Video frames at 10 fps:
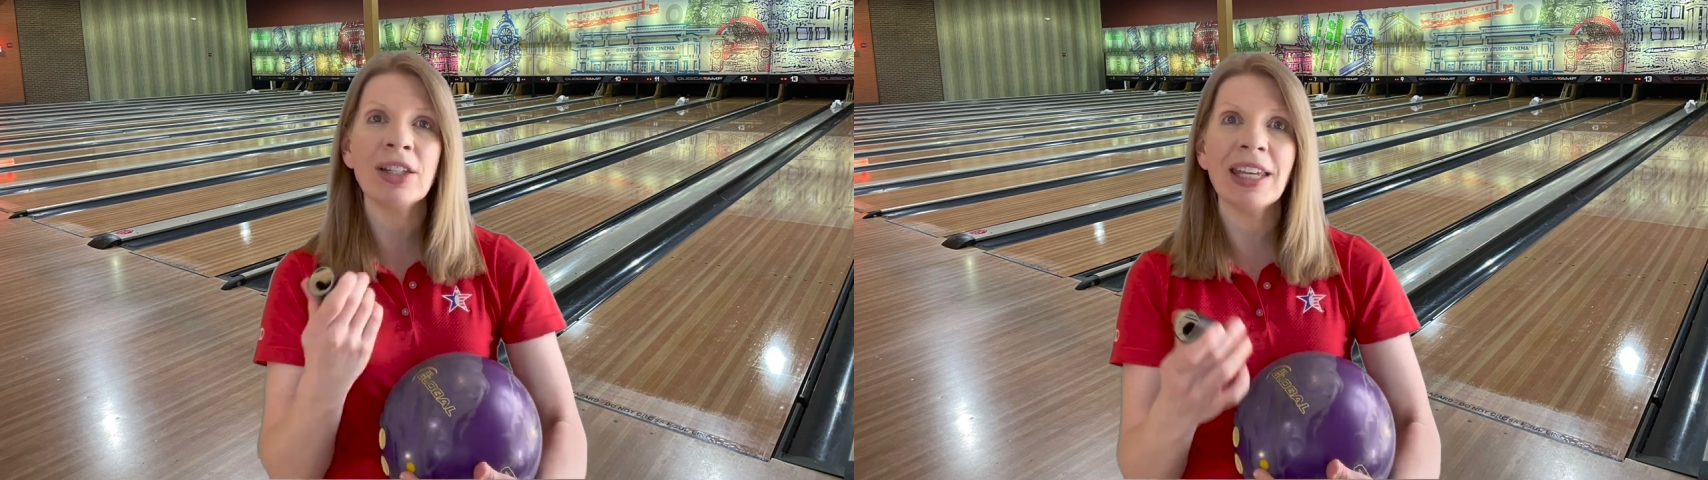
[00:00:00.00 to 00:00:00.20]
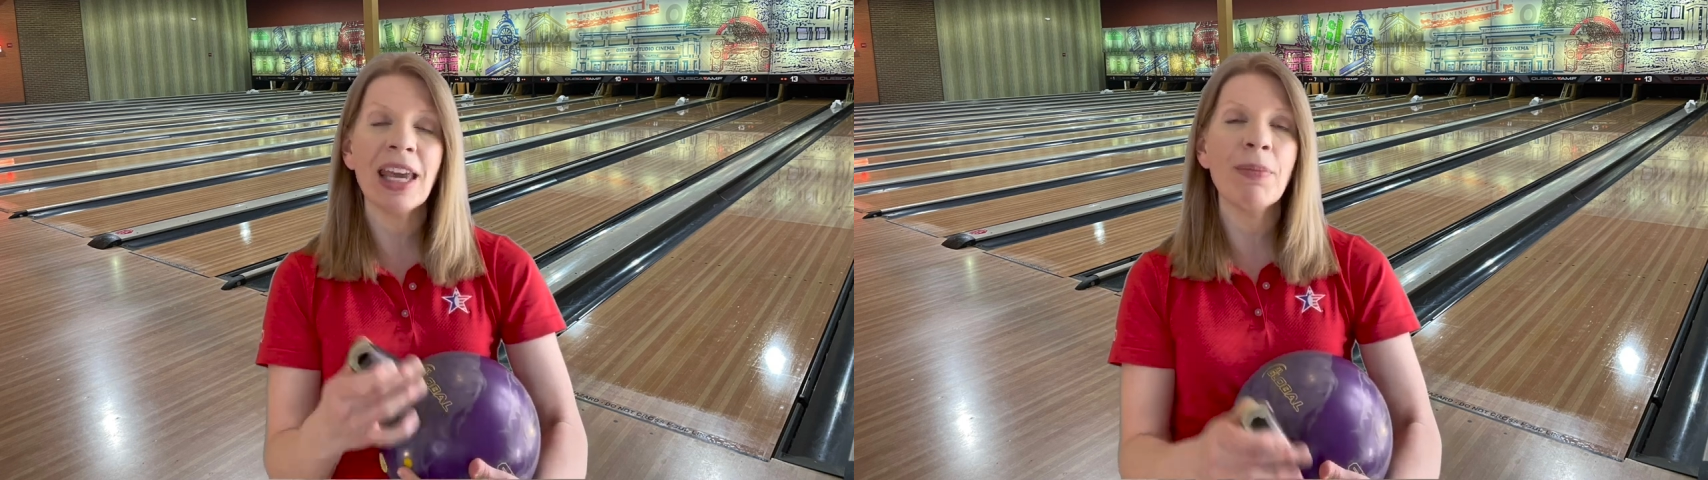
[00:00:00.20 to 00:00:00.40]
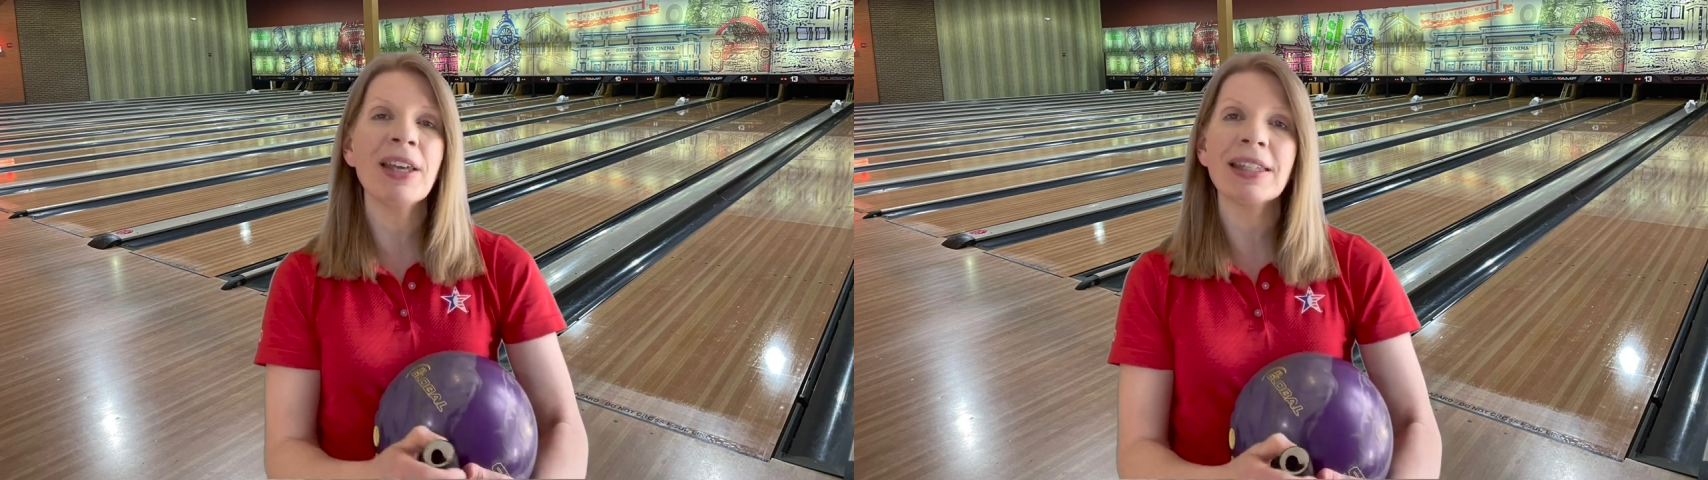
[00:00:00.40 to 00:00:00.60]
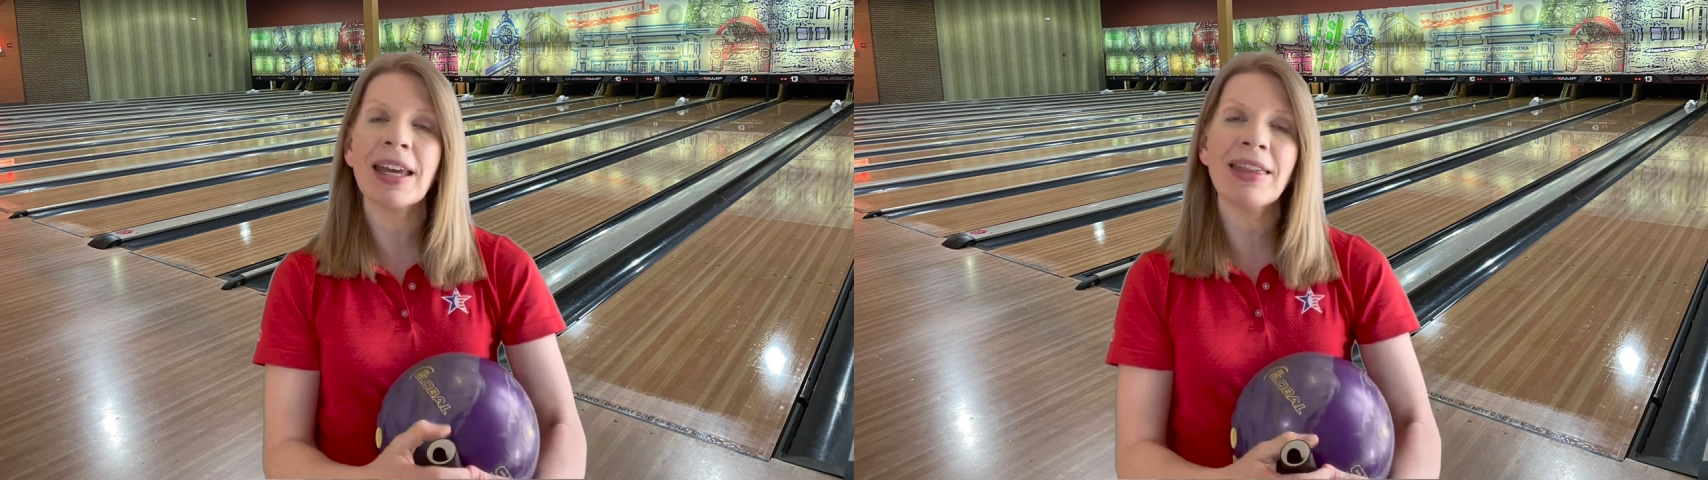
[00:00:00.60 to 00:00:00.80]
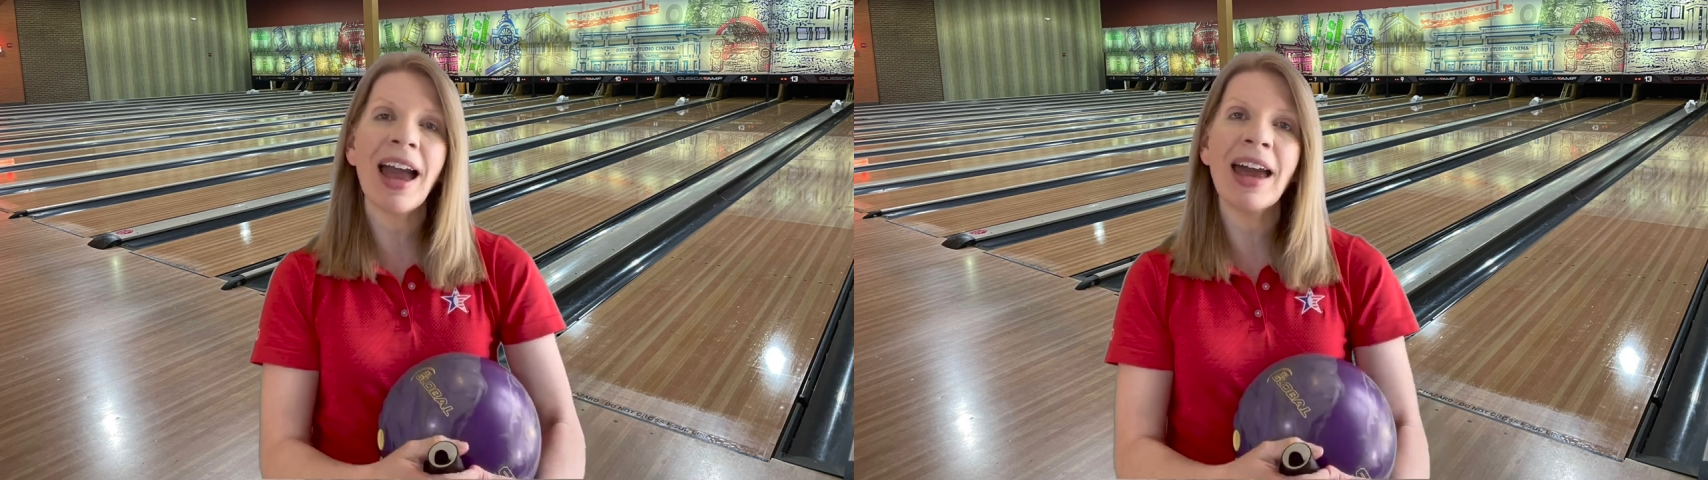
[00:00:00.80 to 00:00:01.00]
tape, things
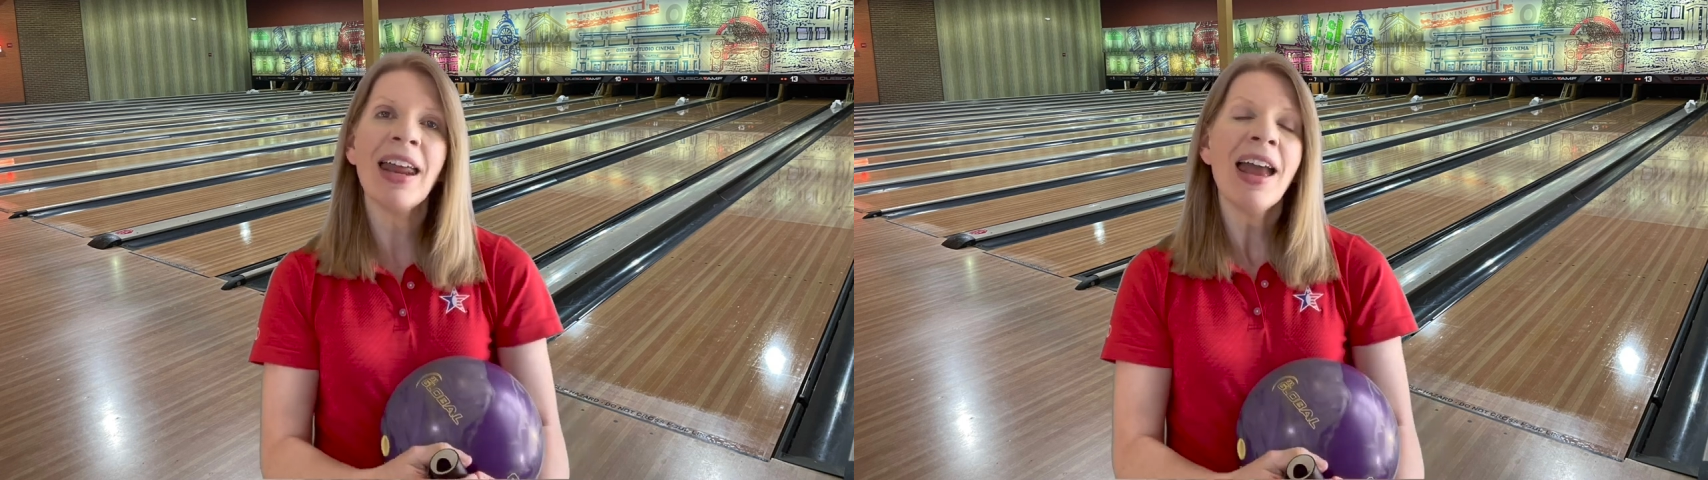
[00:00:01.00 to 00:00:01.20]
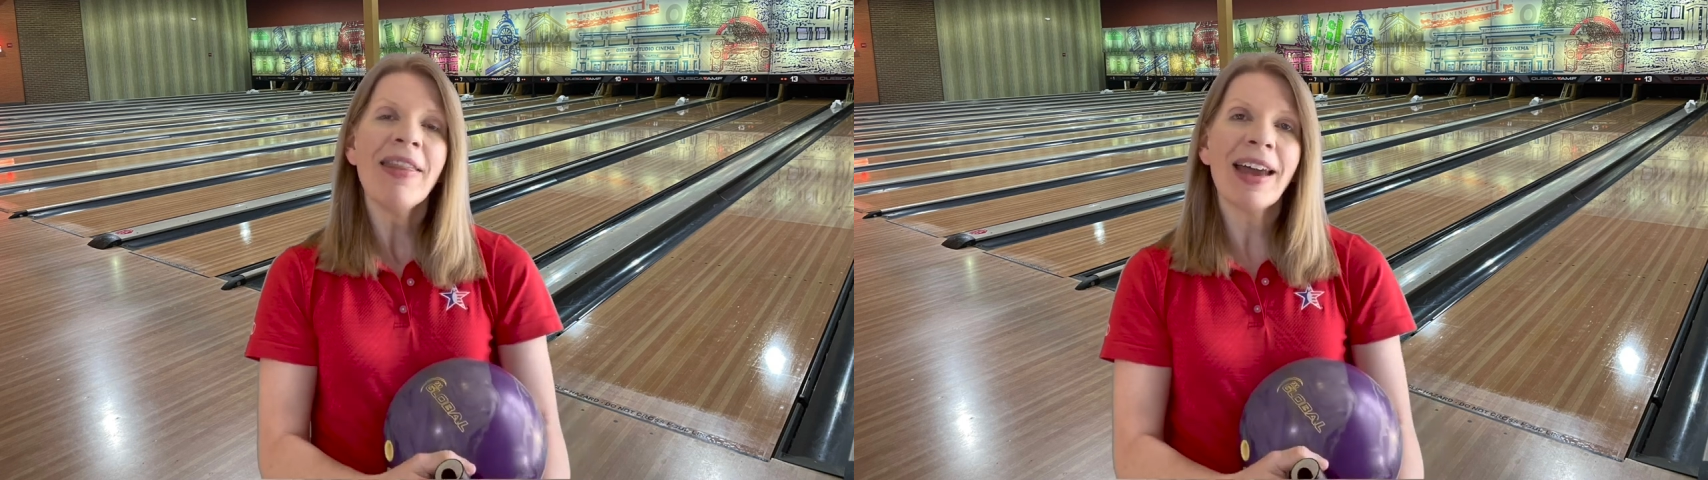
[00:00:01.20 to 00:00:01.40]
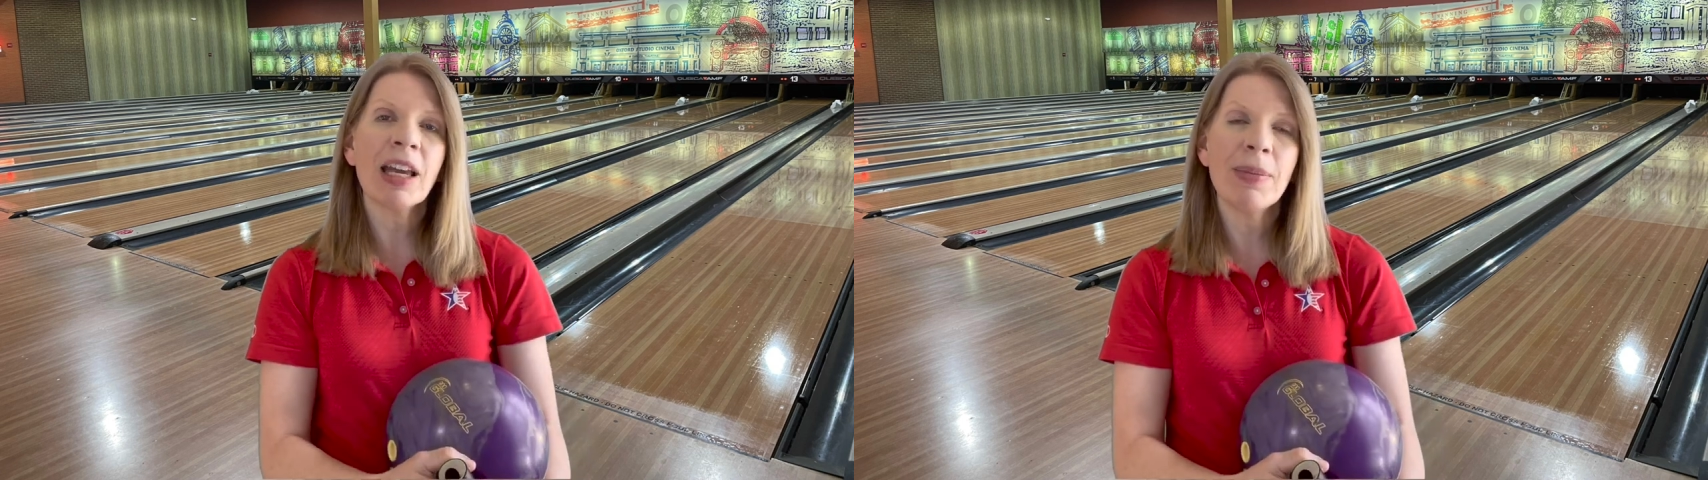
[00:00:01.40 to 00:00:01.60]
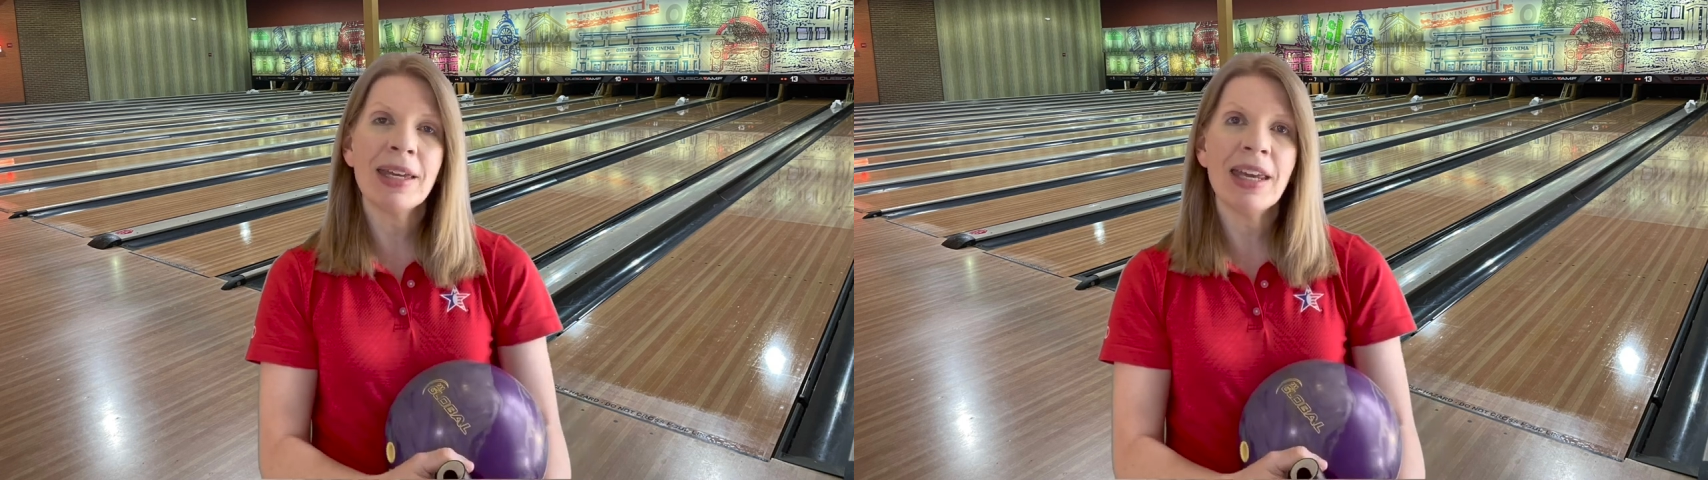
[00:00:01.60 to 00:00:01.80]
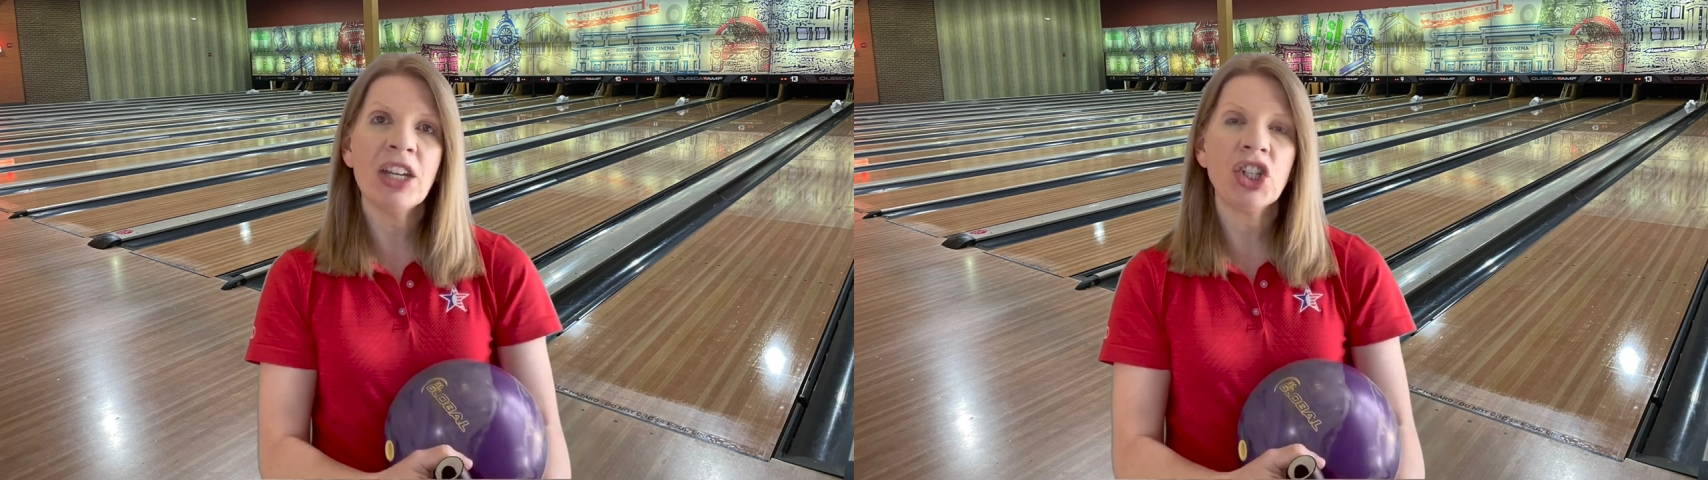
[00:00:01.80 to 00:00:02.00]
like that, that can be
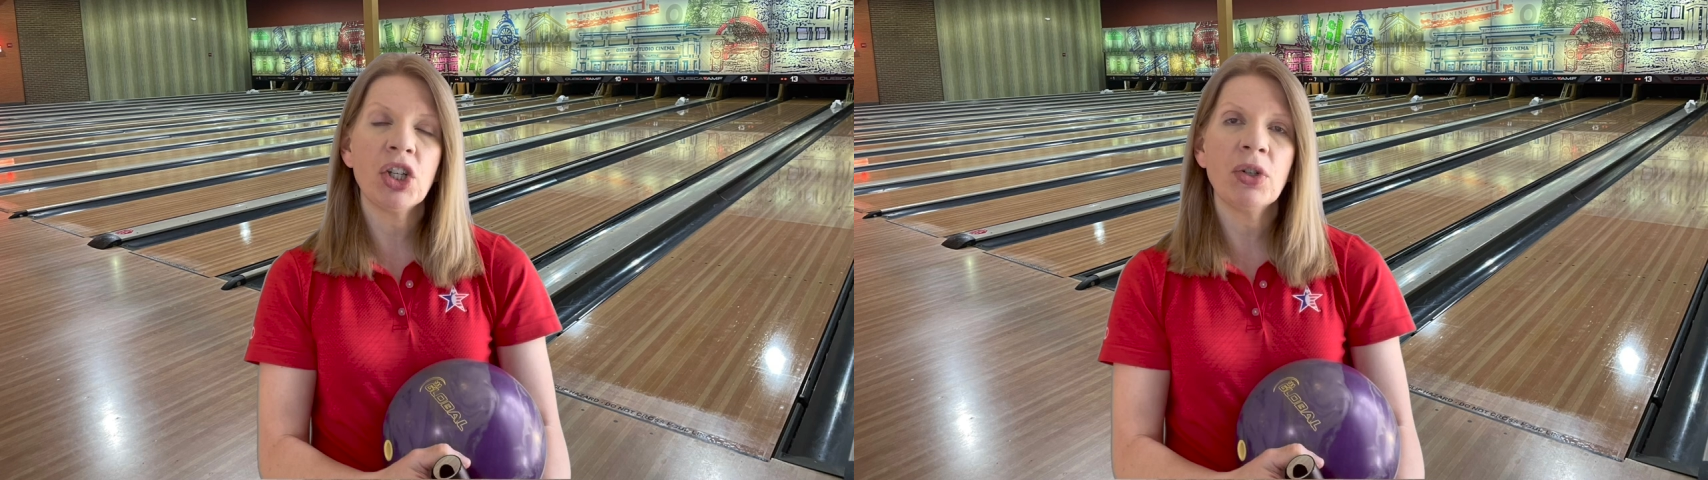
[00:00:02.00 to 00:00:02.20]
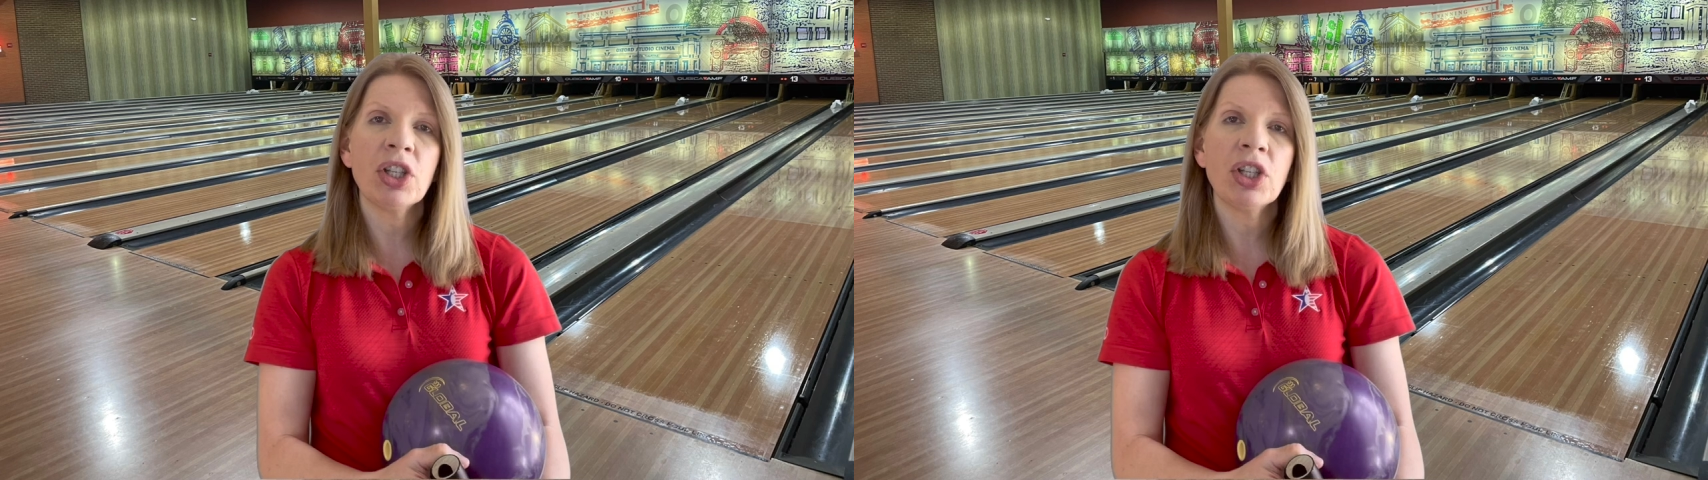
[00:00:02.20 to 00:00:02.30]
an issue.